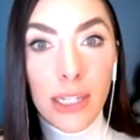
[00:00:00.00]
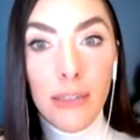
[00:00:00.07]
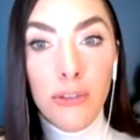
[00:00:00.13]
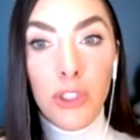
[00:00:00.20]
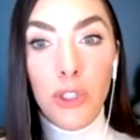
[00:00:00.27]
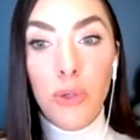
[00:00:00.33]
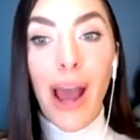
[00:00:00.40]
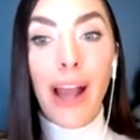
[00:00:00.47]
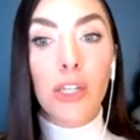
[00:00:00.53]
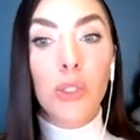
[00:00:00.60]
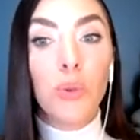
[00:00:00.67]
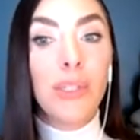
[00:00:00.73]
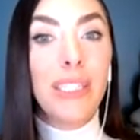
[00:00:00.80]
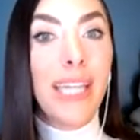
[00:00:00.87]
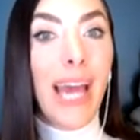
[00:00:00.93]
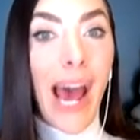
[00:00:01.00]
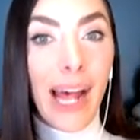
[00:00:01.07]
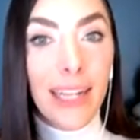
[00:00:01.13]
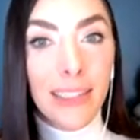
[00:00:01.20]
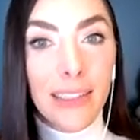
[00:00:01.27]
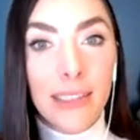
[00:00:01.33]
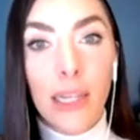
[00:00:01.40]
into actual
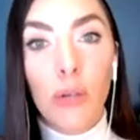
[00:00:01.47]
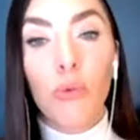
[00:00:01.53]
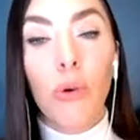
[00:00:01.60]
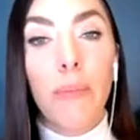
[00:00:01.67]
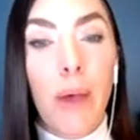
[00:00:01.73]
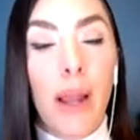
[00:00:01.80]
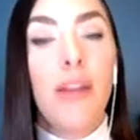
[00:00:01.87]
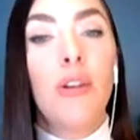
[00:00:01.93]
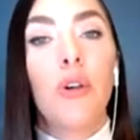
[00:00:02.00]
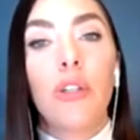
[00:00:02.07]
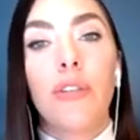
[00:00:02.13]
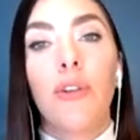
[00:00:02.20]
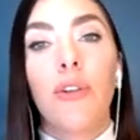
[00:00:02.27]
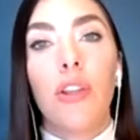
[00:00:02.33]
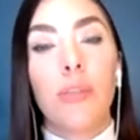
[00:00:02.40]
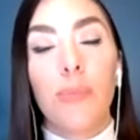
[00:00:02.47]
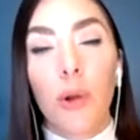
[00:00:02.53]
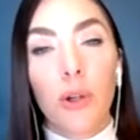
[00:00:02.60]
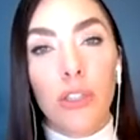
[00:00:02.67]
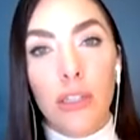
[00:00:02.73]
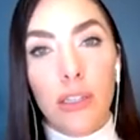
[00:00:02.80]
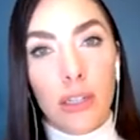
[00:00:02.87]
tasks and reminders for this
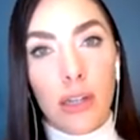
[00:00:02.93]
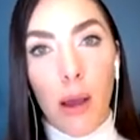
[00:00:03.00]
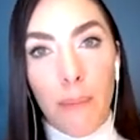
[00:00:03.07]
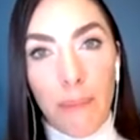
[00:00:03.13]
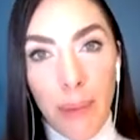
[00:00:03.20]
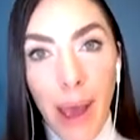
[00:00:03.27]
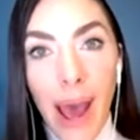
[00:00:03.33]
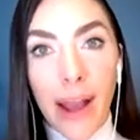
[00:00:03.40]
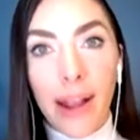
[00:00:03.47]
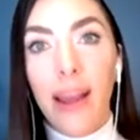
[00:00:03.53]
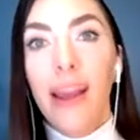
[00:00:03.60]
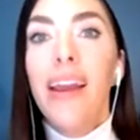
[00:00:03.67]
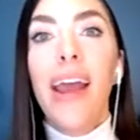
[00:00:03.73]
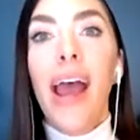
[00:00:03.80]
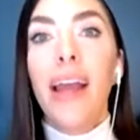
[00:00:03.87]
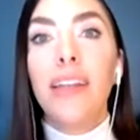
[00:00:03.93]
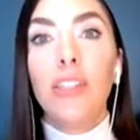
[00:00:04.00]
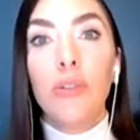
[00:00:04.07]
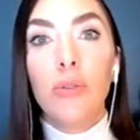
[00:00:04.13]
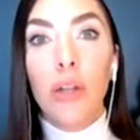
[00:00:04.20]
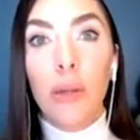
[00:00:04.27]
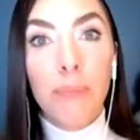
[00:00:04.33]
person to come back and
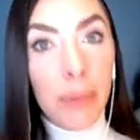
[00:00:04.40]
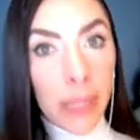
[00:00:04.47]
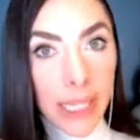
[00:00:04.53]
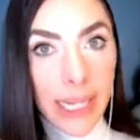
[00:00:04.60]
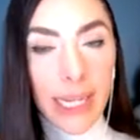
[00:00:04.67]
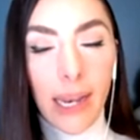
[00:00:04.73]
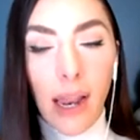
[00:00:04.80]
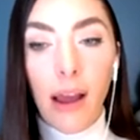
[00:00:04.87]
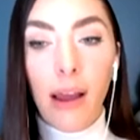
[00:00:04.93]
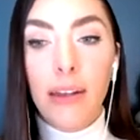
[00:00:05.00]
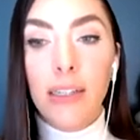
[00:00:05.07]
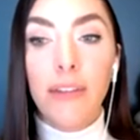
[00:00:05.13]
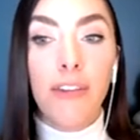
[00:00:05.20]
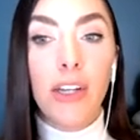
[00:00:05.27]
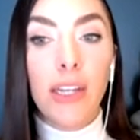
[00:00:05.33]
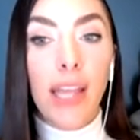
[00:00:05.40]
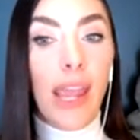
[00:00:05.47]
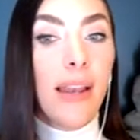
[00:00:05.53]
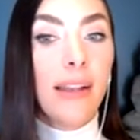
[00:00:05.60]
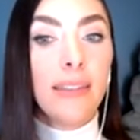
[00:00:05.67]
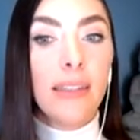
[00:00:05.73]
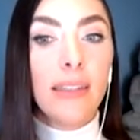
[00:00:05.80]
to complete at different
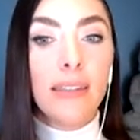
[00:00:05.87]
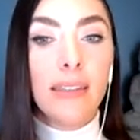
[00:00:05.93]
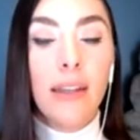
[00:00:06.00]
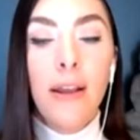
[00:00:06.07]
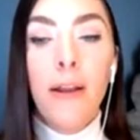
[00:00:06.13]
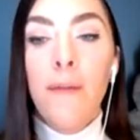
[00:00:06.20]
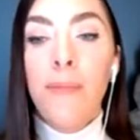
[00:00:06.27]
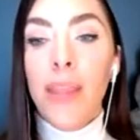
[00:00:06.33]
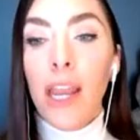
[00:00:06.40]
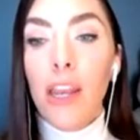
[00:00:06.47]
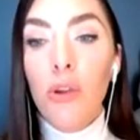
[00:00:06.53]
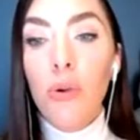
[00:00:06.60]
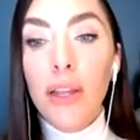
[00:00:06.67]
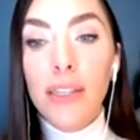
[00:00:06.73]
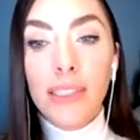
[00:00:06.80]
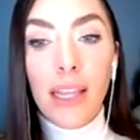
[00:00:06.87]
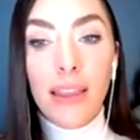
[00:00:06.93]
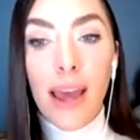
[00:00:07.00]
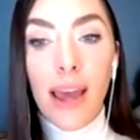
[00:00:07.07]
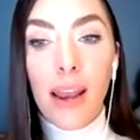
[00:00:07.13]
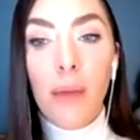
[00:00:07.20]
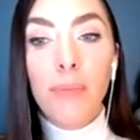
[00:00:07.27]
cadences. And you can set
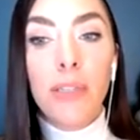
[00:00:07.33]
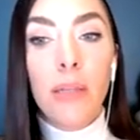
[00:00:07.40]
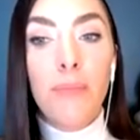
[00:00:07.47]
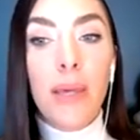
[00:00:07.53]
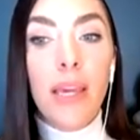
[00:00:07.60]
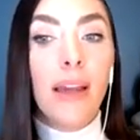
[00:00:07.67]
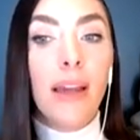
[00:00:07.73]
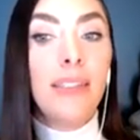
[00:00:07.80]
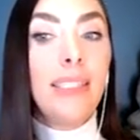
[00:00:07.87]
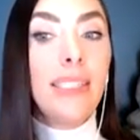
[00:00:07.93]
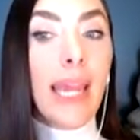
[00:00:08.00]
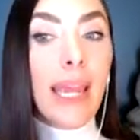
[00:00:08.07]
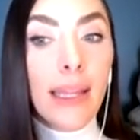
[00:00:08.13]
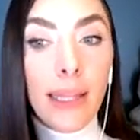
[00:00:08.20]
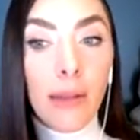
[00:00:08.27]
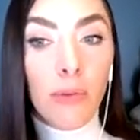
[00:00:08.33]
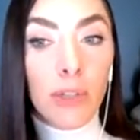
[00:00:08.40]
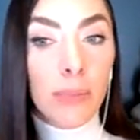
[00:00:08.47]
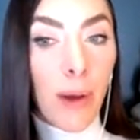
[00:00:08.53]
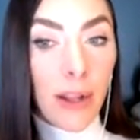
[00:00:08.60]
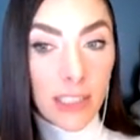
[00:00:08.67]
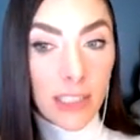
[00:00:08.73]
that up to be a daily
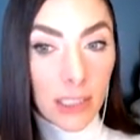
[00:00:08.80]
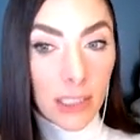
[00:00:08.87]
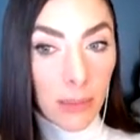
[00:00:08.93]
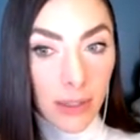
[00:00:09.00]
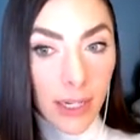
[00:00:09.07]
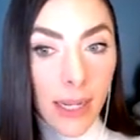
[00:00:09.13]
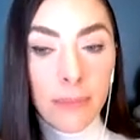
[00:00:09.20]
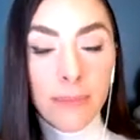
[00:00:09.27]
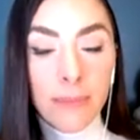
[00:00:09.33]
responsibility.